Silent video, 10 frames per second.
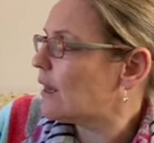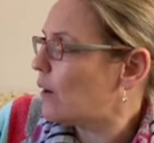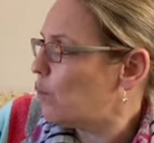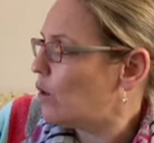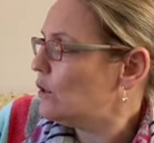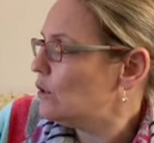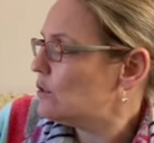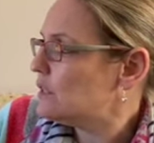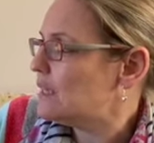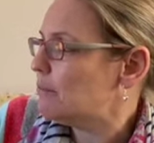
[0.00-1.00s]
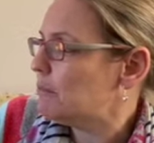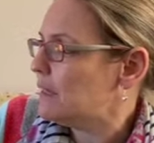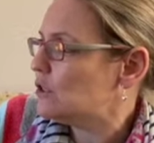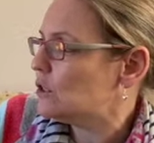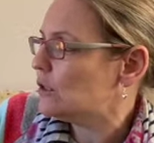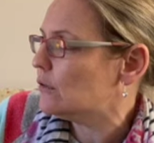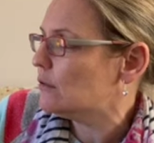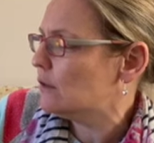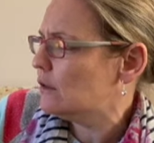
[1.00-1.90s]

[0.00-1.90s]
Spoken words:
I want you to dip me too.